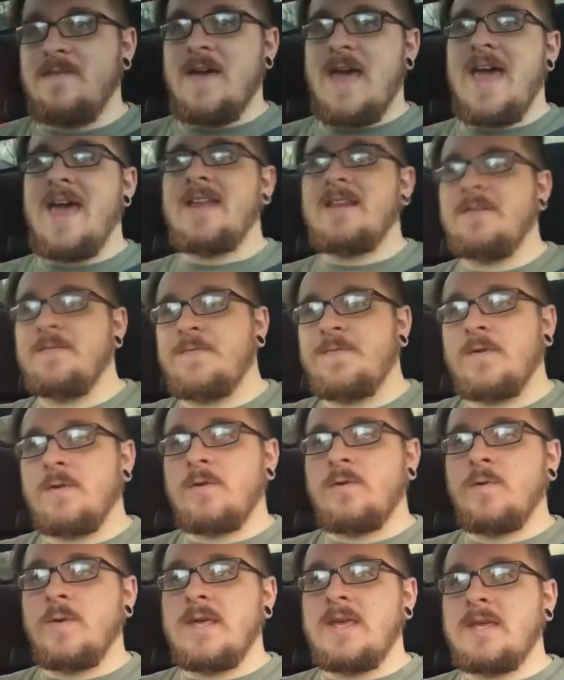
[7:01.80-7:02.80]
had it for
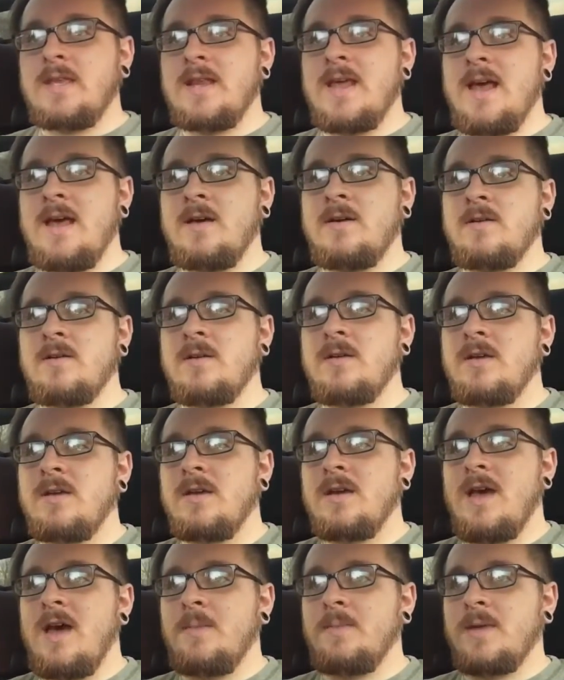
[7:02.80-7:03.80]
a week now.
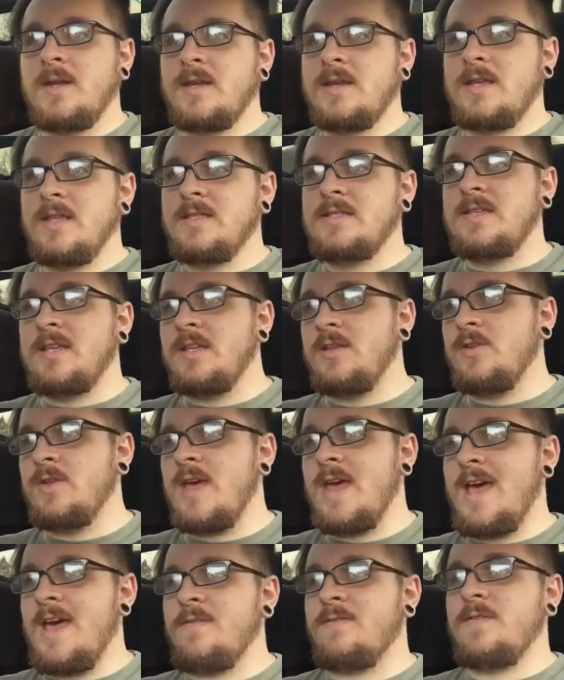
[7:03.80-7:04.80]
I'm going to continue to
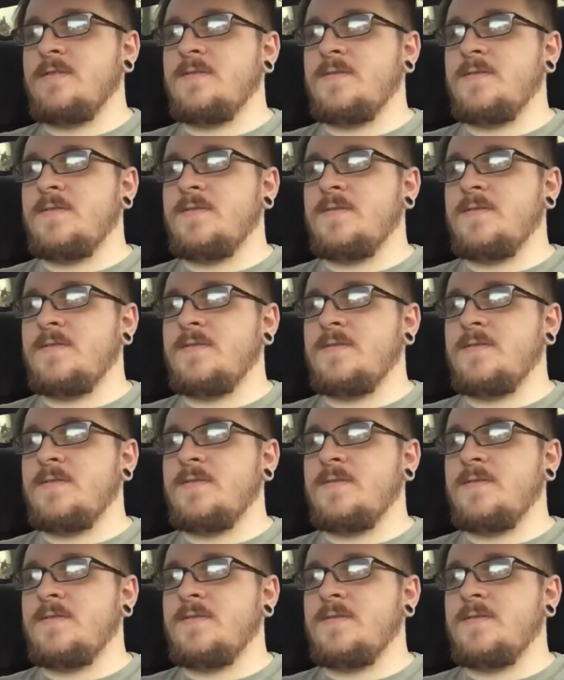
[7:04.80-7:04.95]
have it